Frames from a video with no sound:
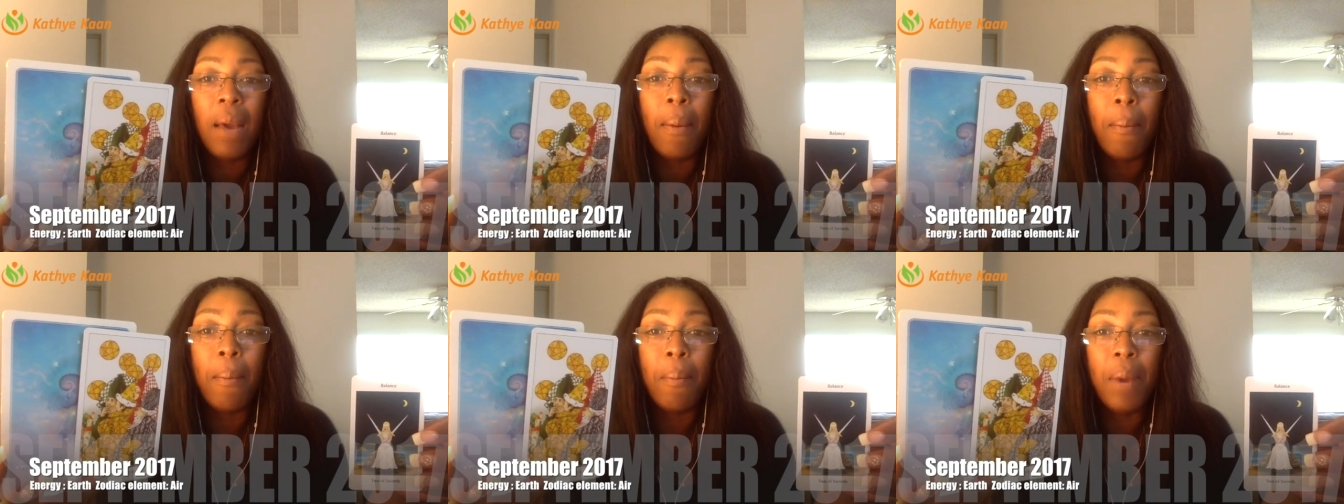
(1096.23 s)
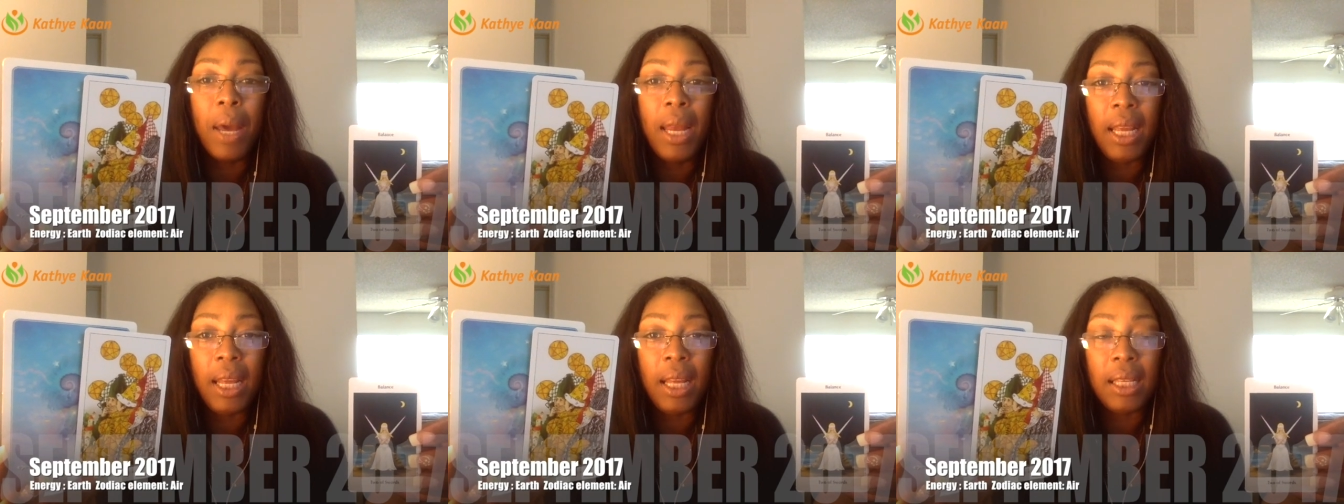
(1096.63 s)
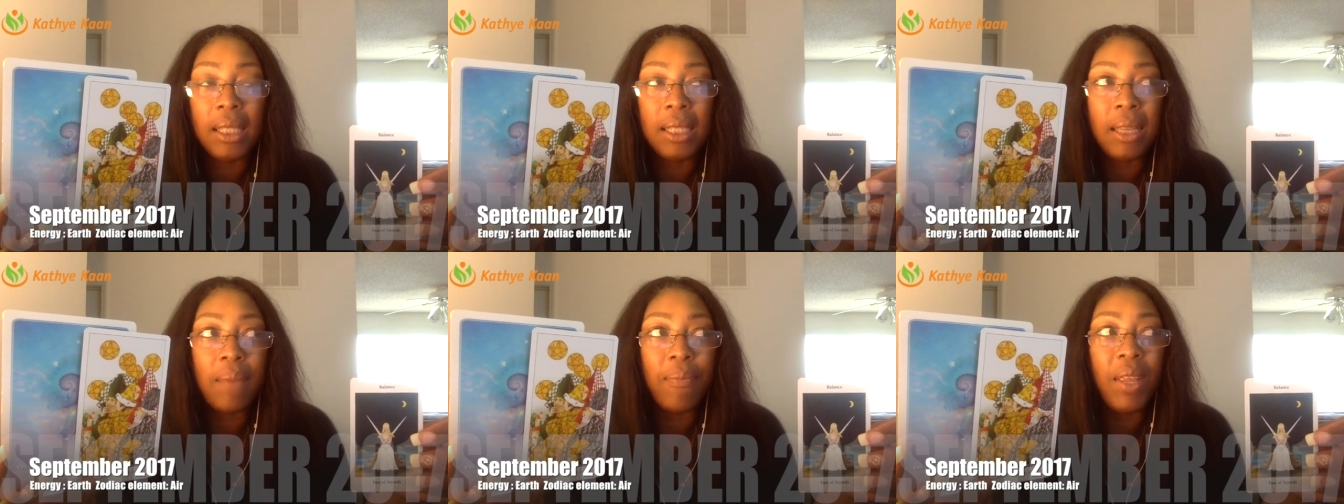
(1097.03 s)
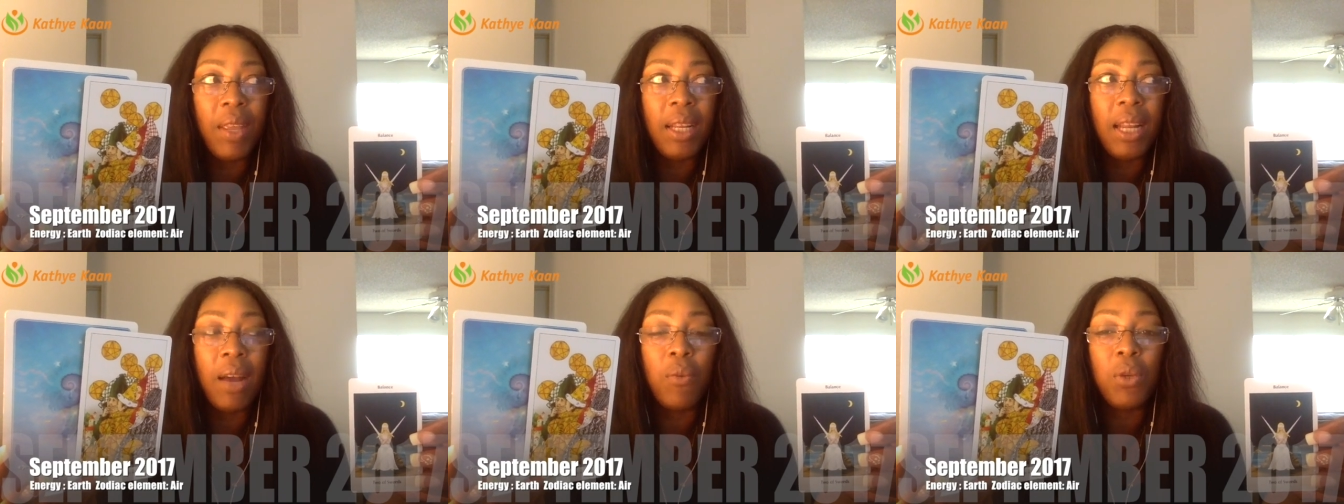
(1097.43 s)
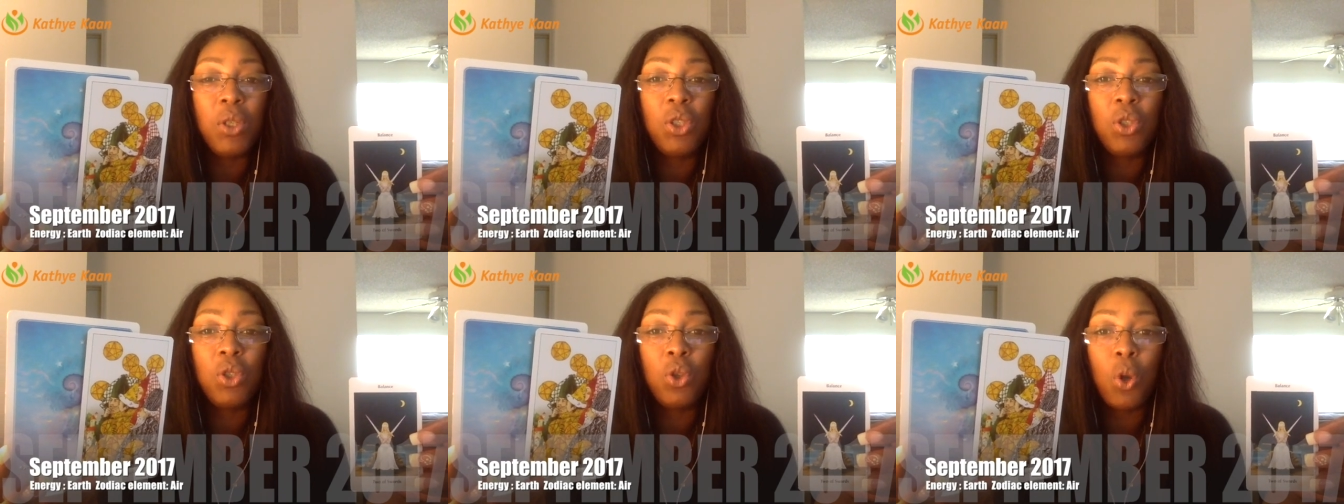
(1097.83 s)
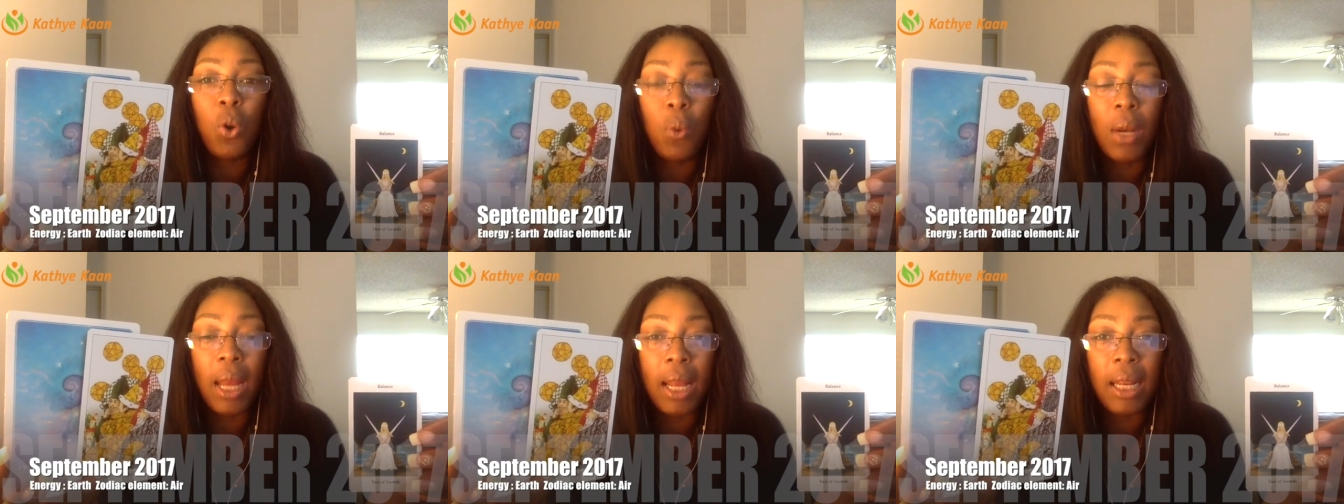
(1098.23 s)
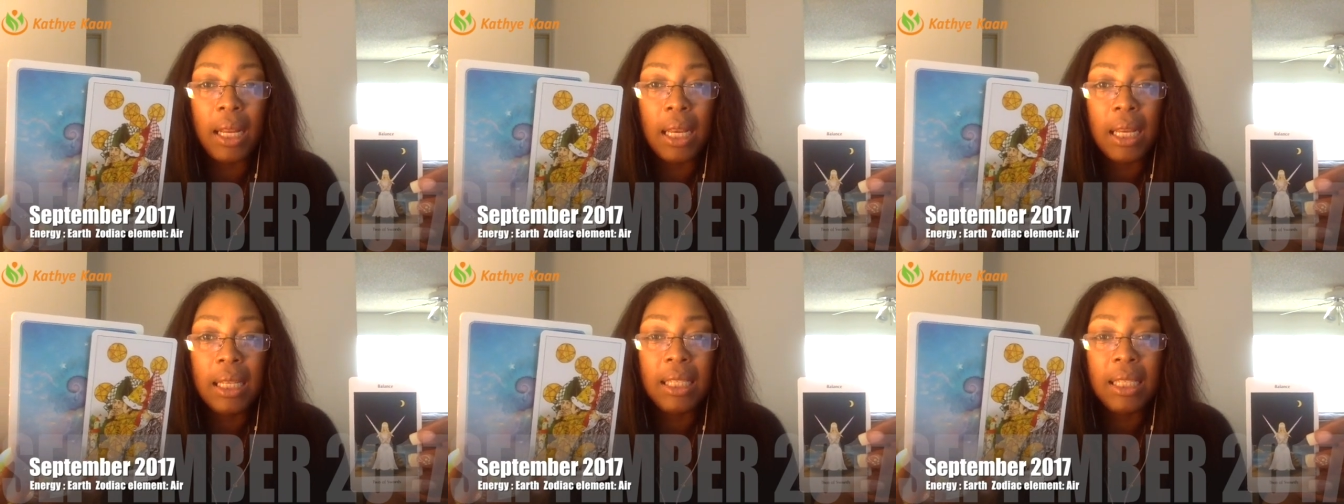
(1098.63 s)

money, something that was stolen.